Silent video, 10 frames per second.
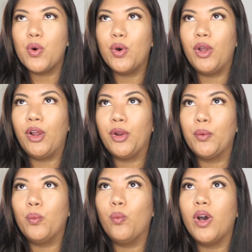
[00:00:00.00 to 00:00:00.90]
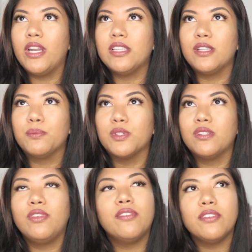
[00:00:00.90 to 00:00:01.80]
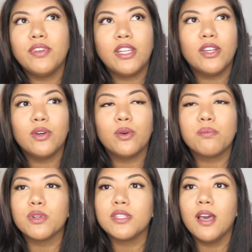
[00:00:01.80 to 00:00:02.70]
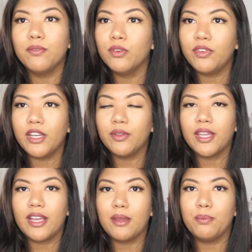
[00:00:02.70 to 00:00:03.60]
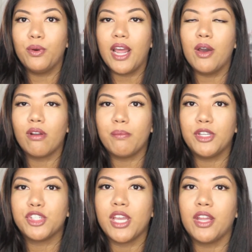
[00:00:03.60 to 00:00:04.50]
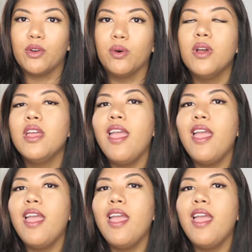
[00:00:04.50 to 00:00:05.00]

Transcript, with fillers: or what is your most favorite video or most helpful video that I had put out on my channel,